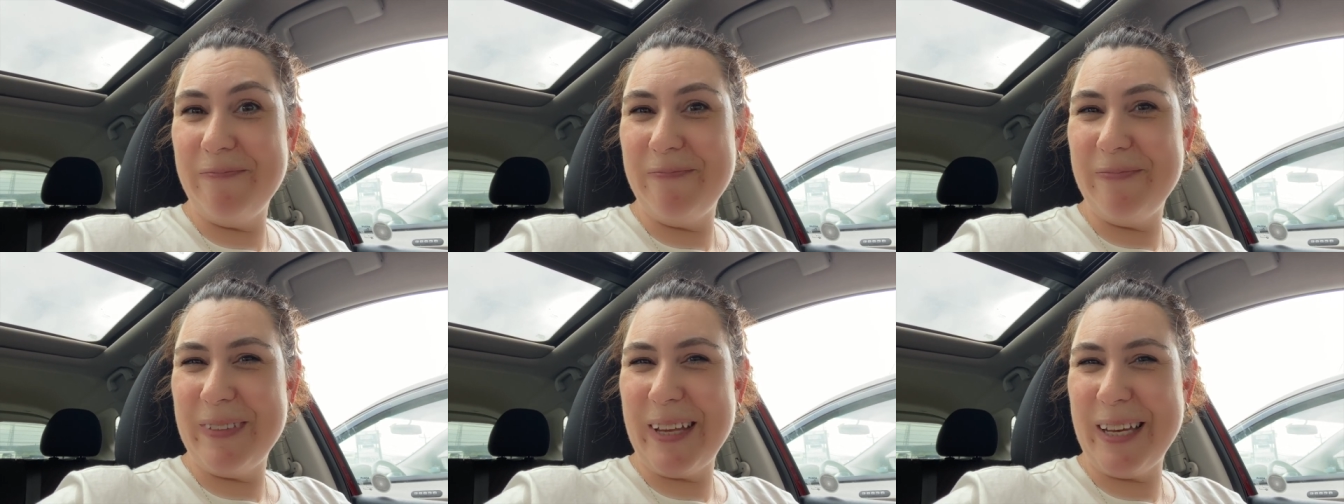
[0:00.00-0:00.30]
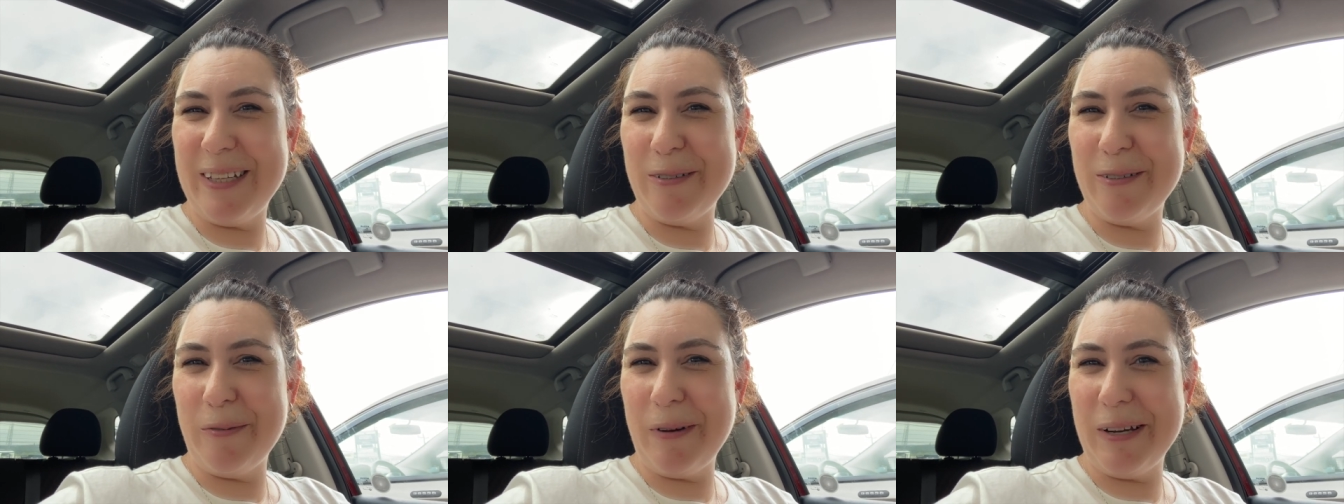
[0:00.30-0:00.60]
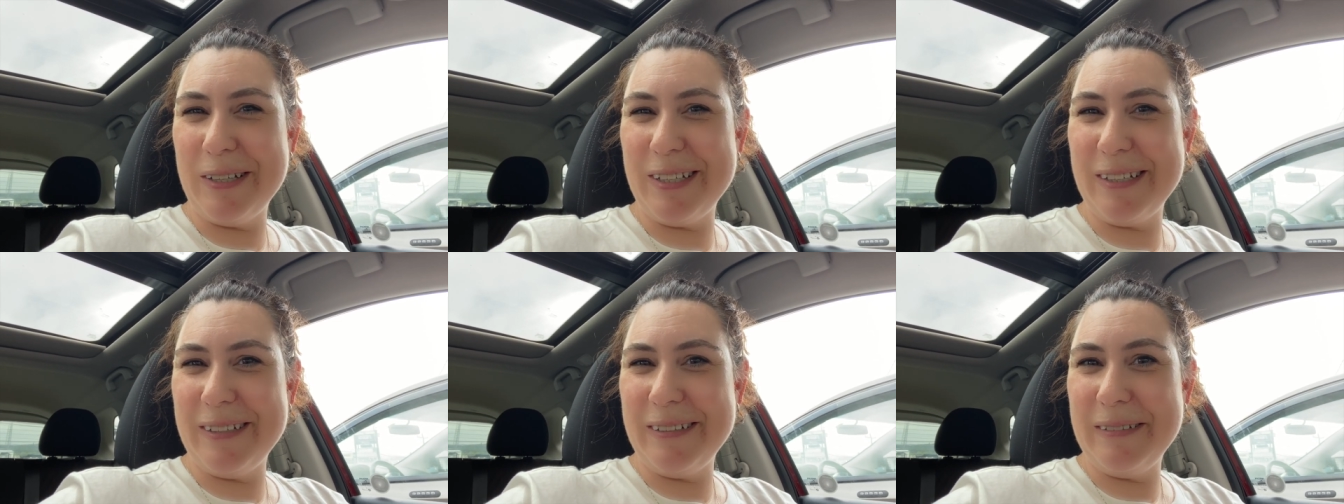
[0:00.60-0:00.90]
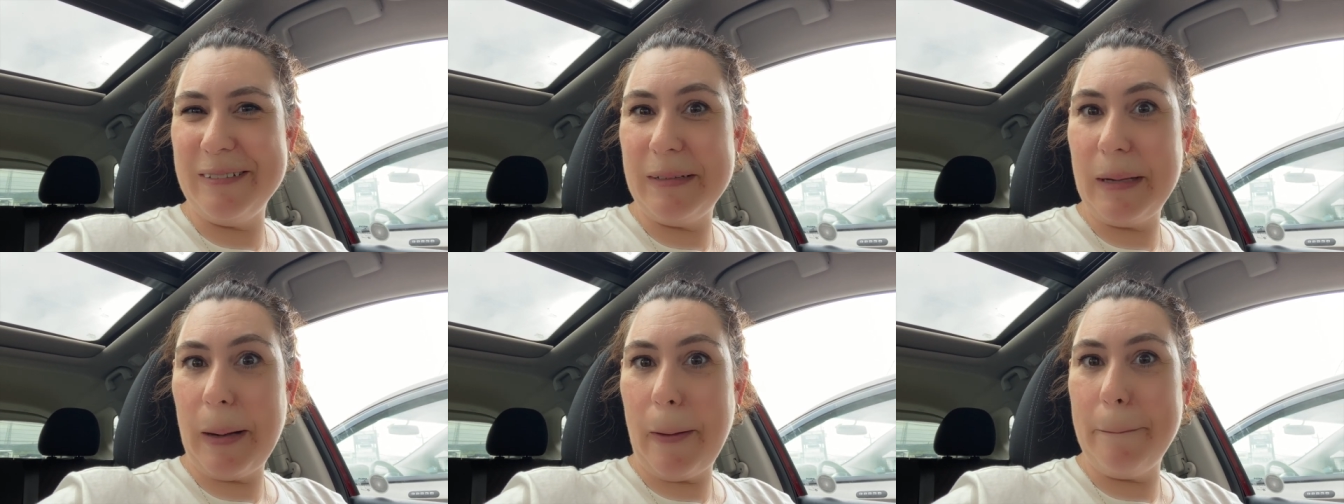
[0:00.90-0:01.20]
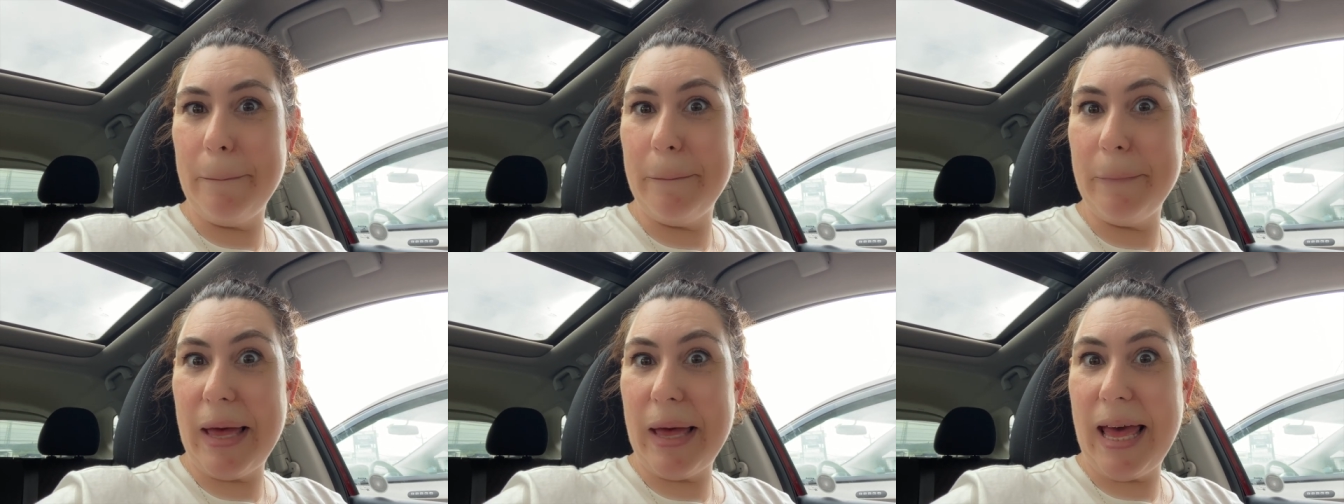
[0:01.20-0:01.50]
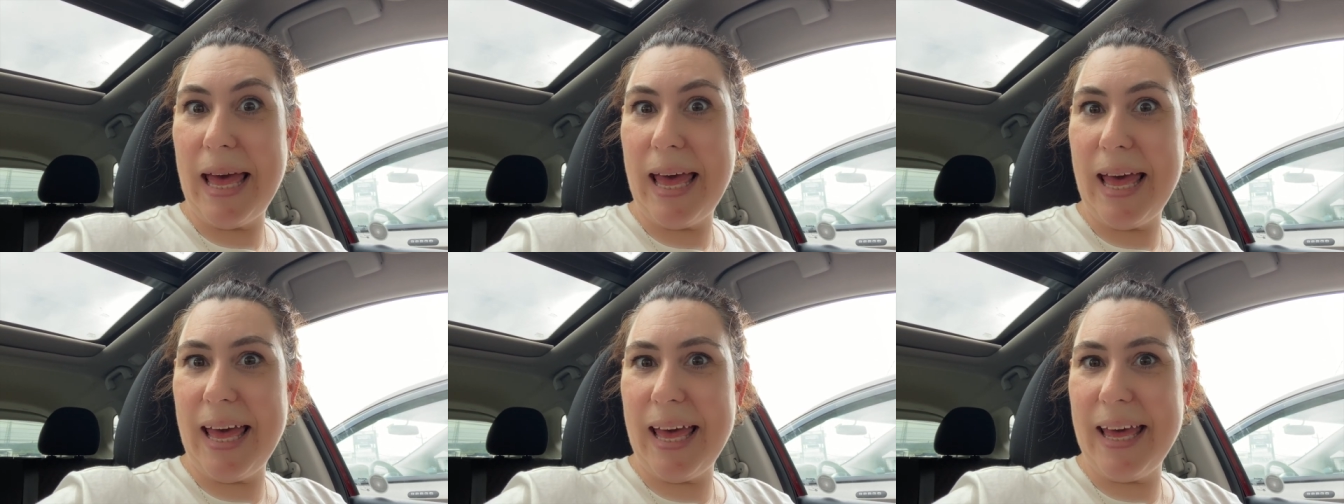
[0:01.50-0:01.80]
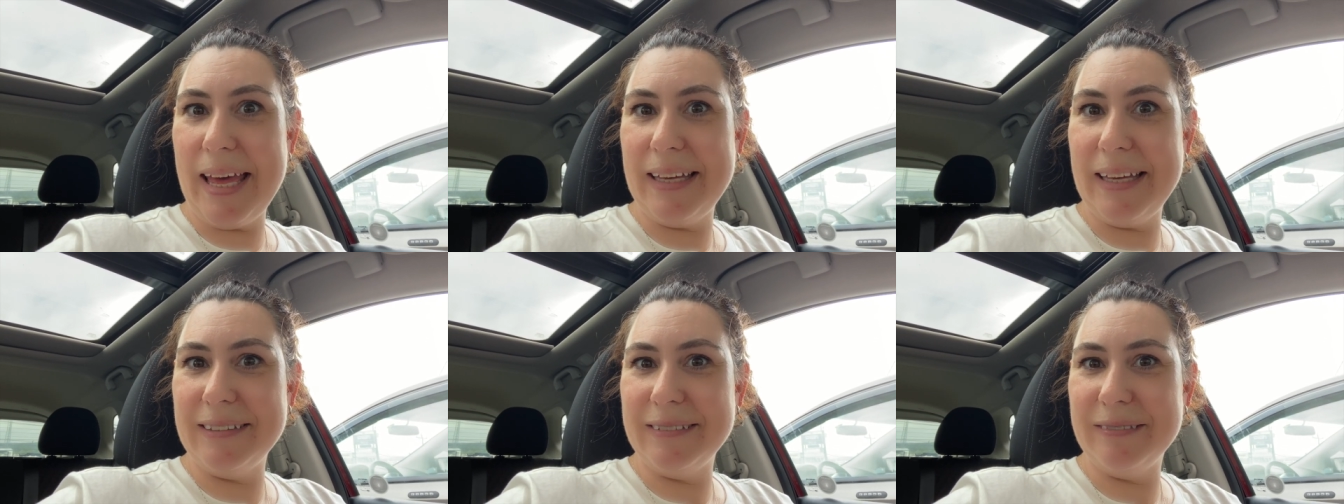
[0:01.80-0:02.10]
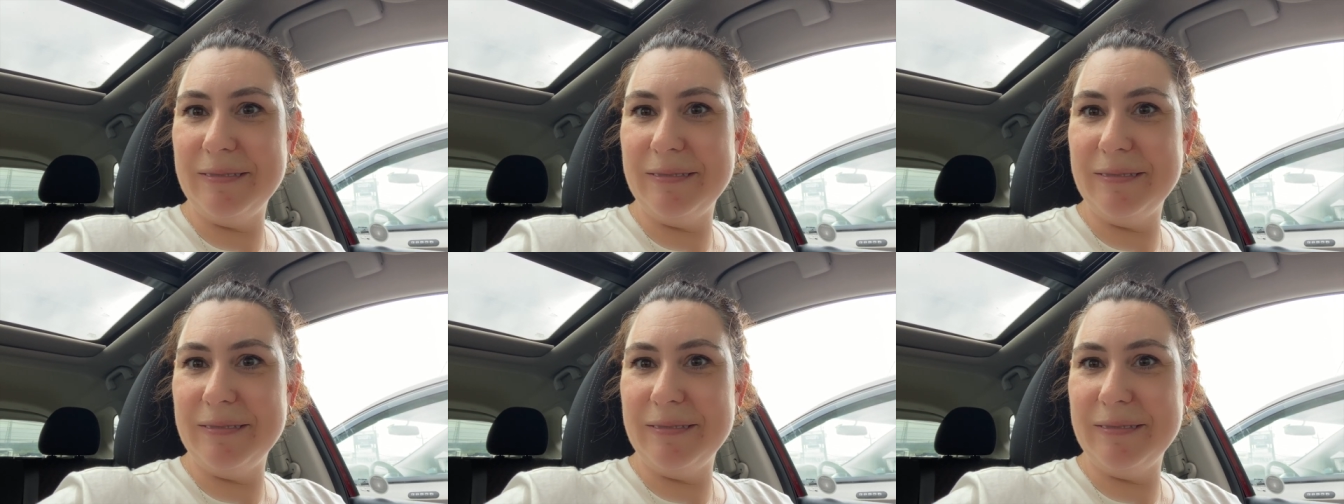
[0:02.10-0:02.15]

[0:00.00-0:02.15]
Thanks for watching. Bye.